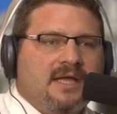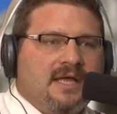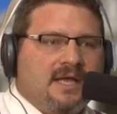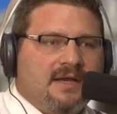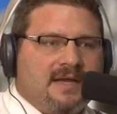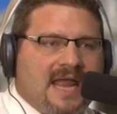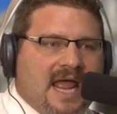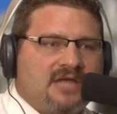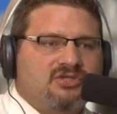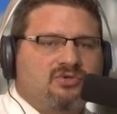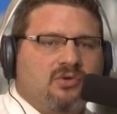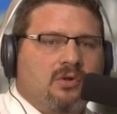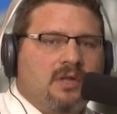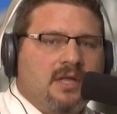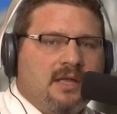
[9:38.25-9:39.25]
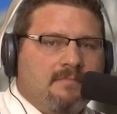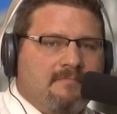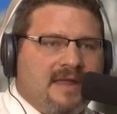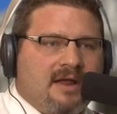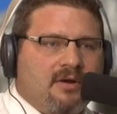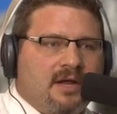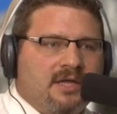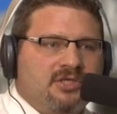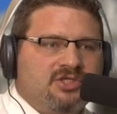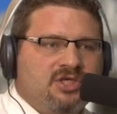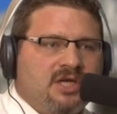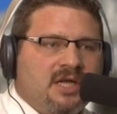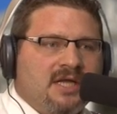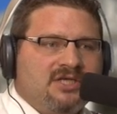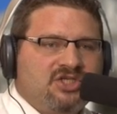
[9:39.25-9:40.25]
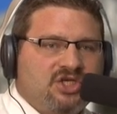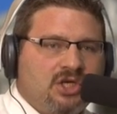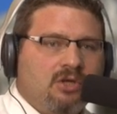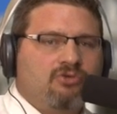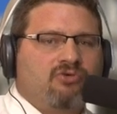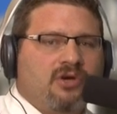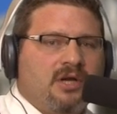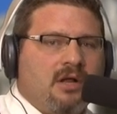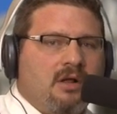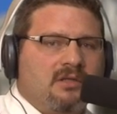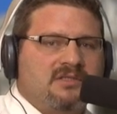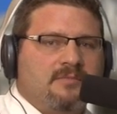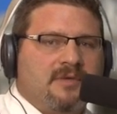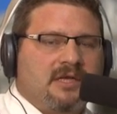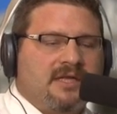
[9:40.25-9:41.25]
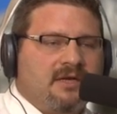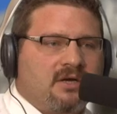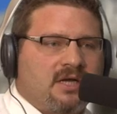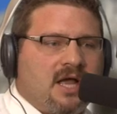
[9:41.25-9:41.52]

and natural marriage, children that's ultimately right.